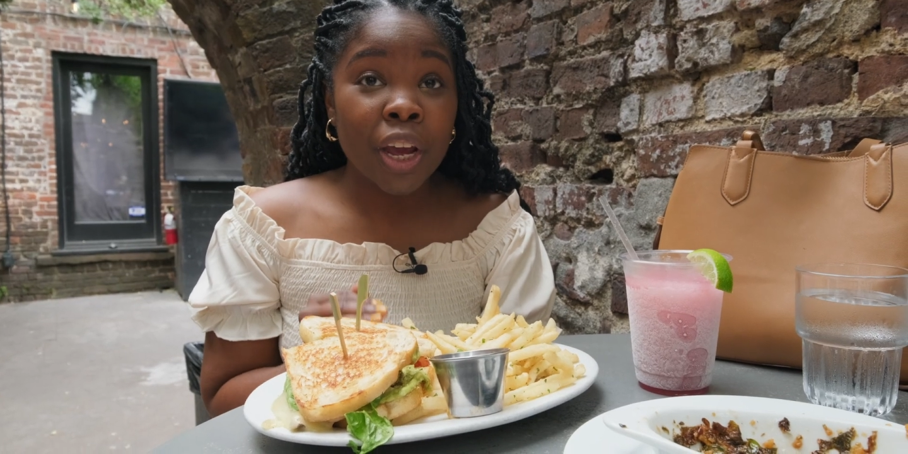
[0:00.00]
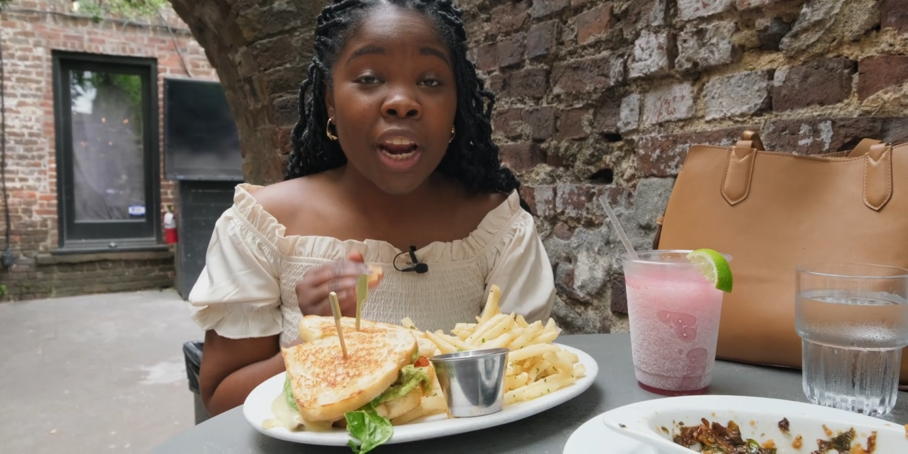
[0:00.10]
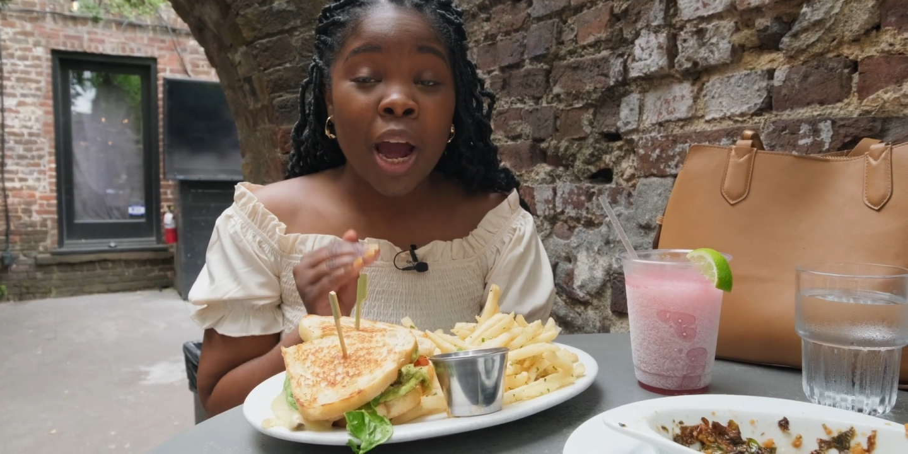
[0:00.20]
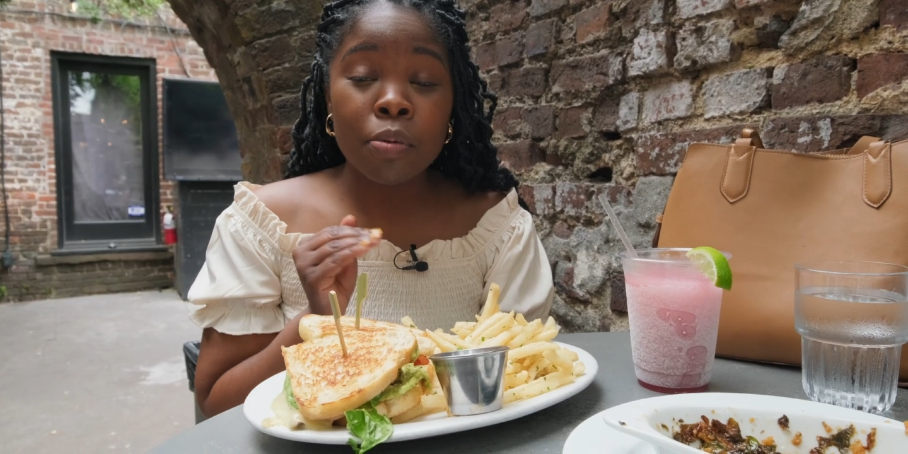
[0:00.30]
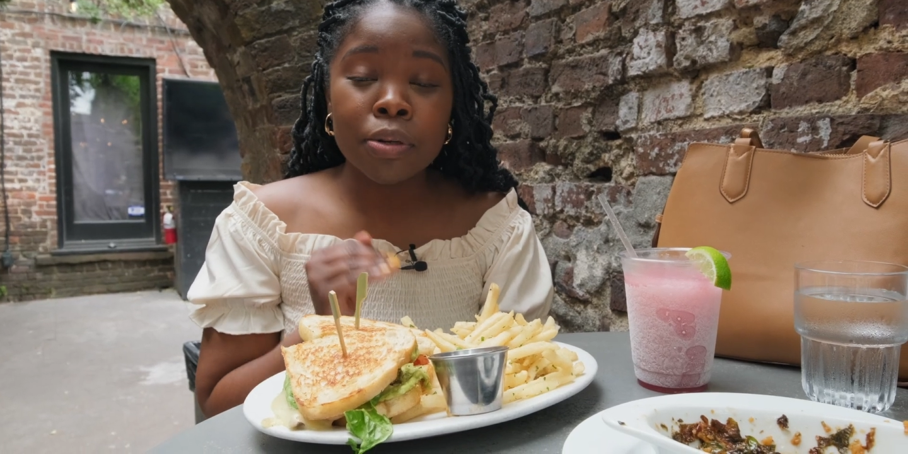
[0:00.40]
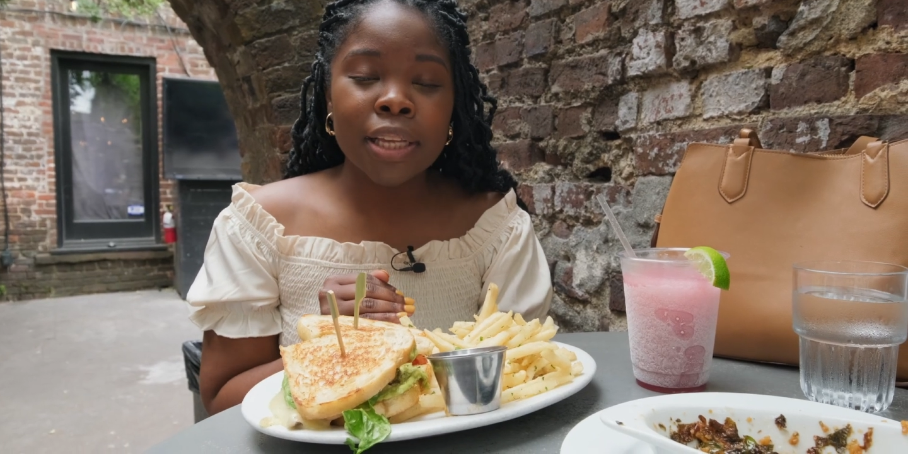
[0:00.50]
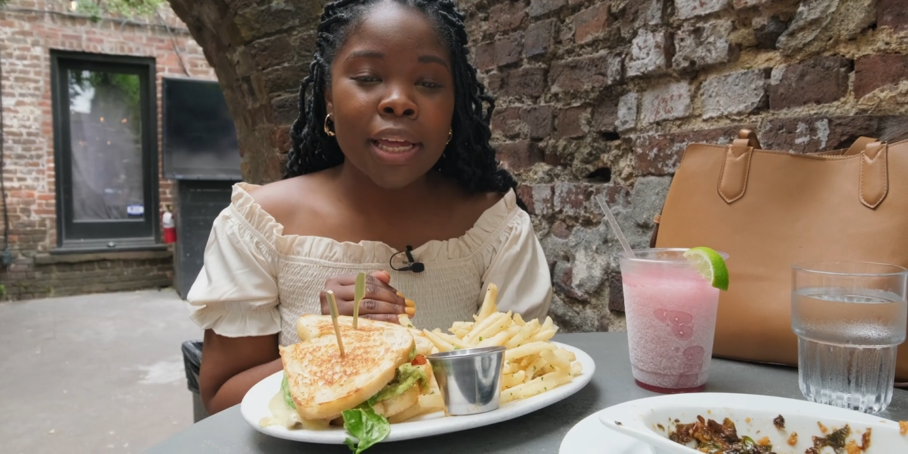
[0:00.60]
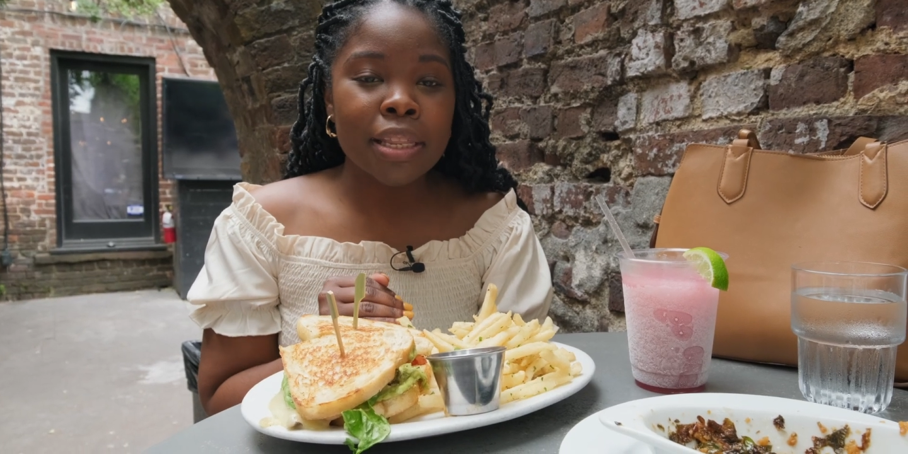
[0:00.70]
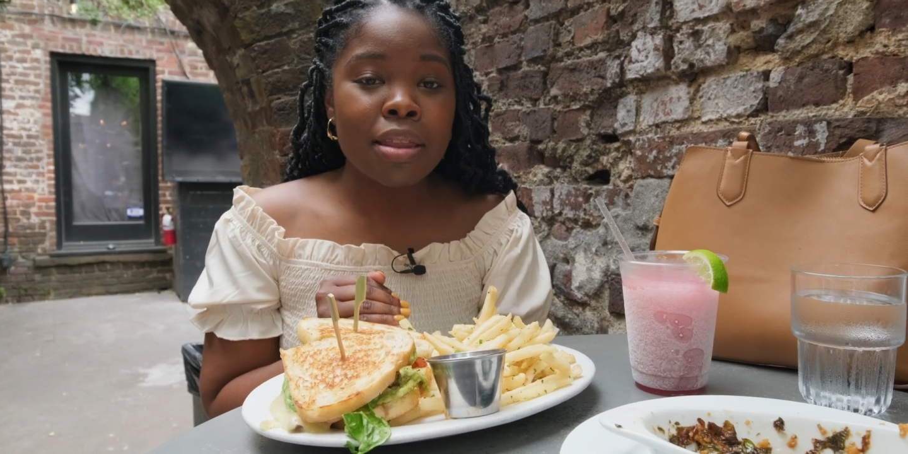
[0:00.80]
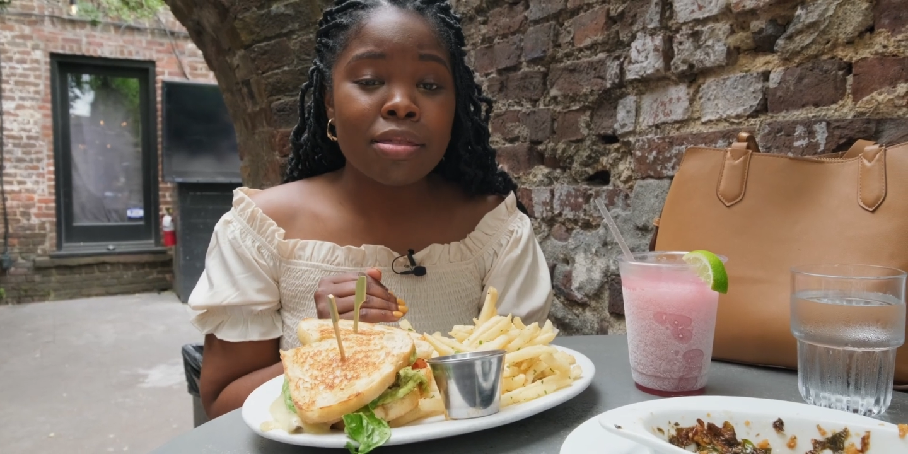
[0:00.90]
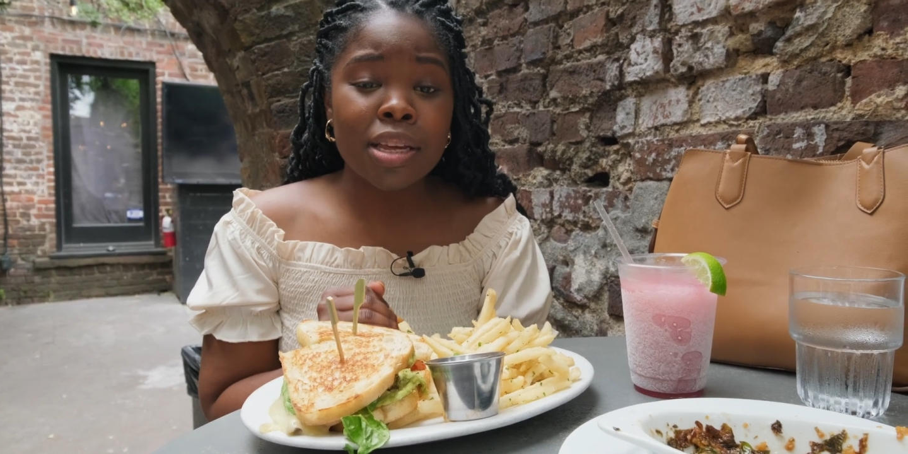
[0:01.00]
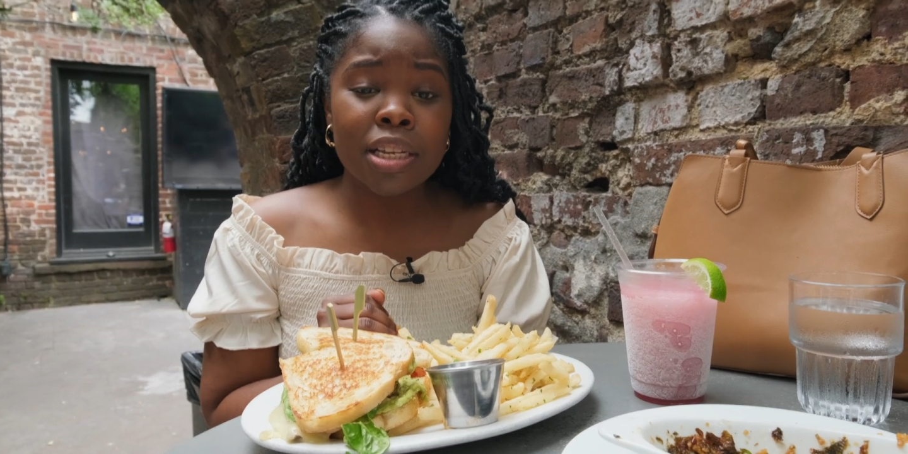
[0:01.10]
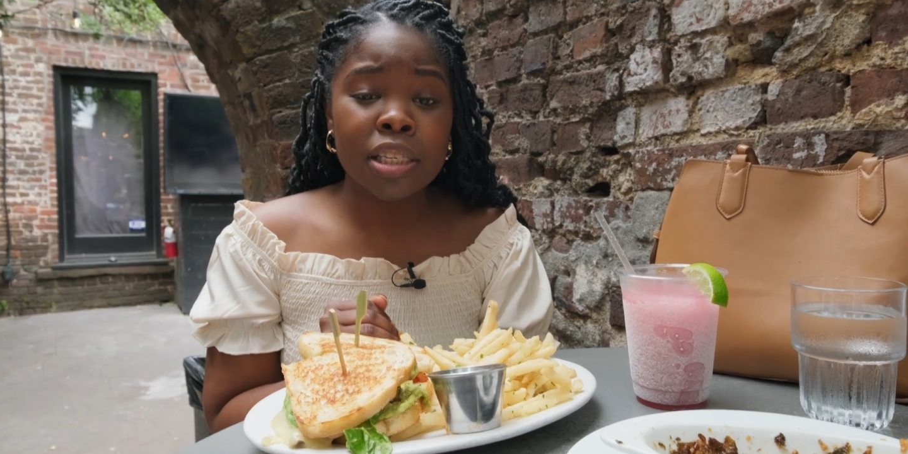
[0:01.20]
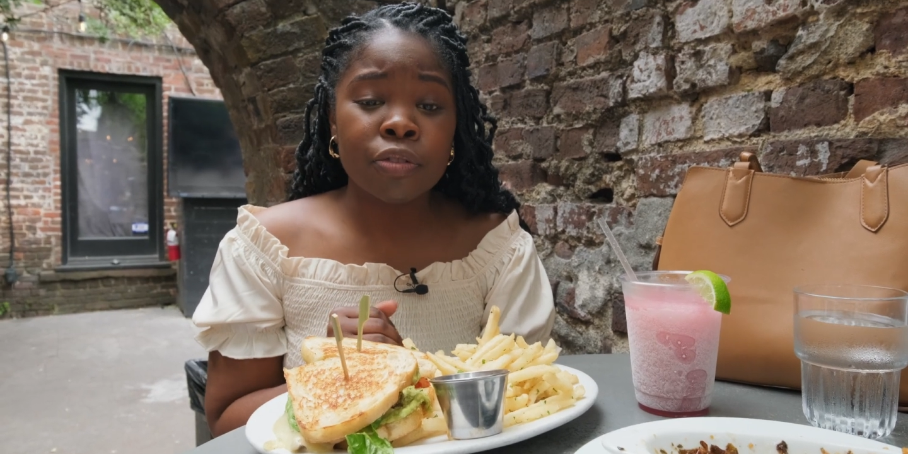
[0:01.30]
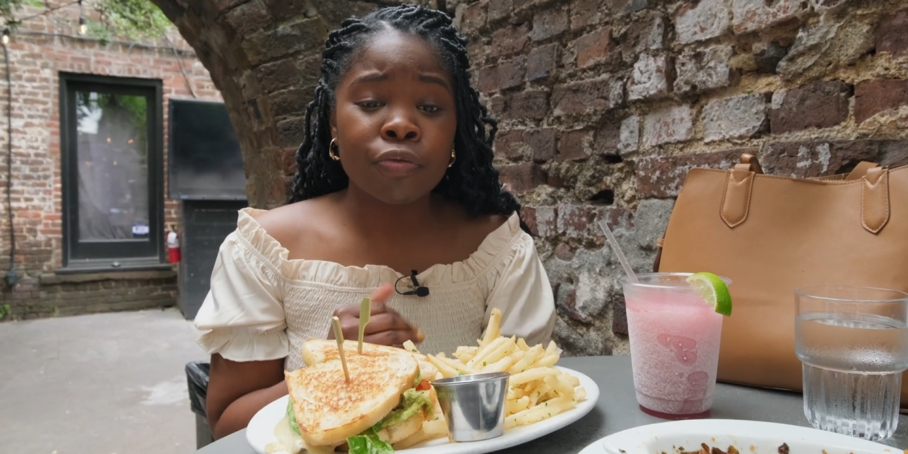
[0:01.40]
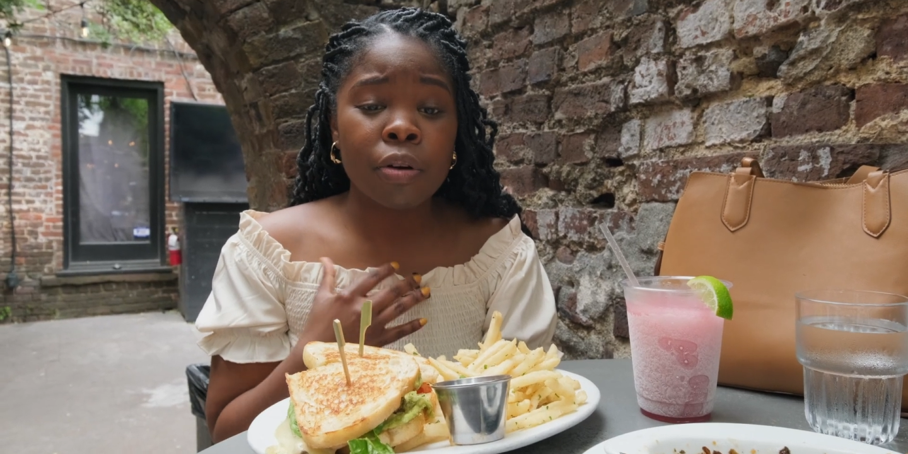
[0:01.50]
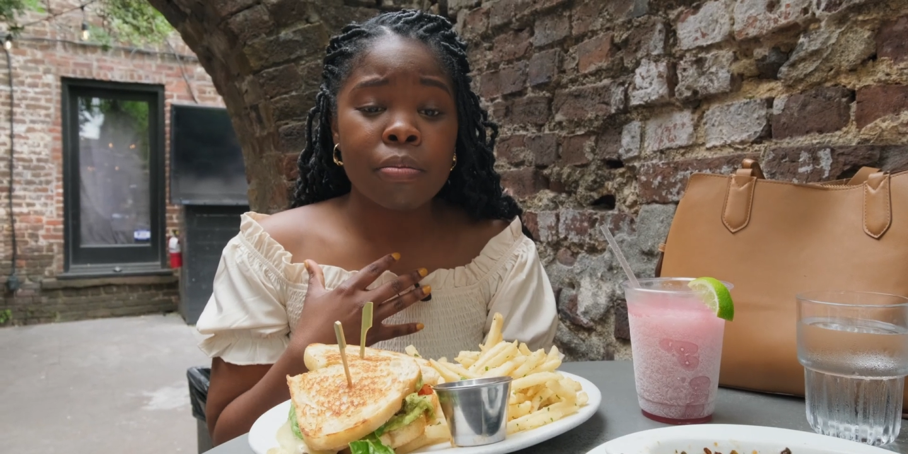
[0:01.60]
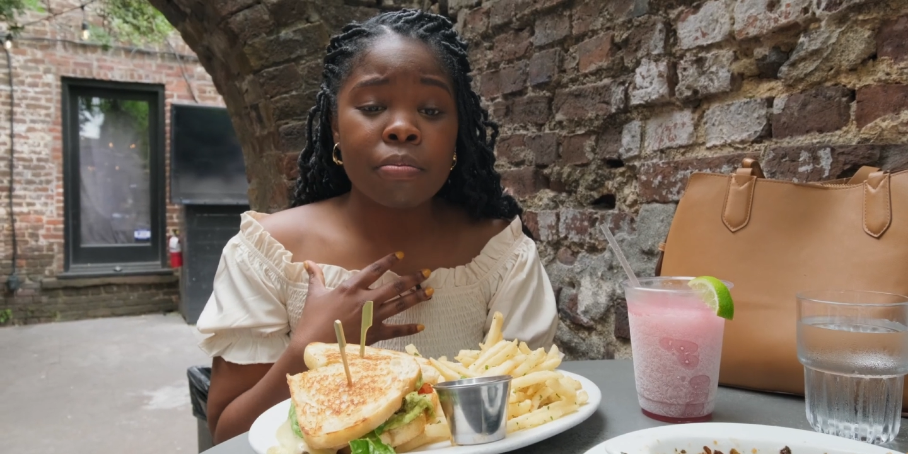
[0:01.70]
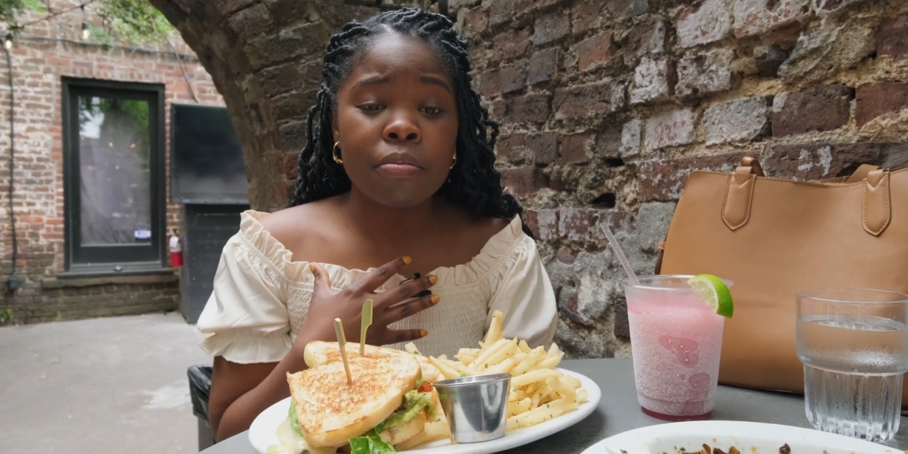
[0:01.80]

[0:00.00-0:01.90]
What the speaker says: and I will say that this for